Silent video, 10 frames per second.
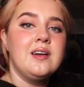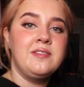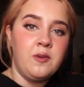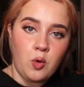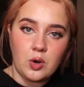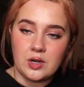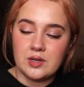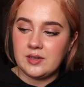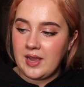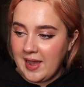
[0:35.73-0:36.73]

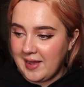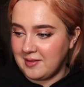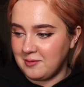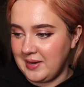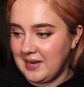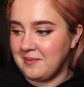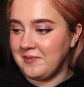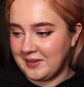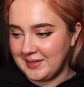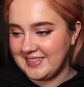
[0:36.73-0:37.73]
for Halloween. I'm
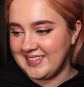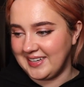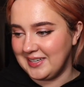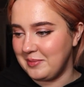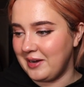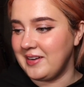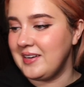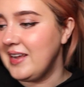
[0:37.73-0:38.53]
very excited about it.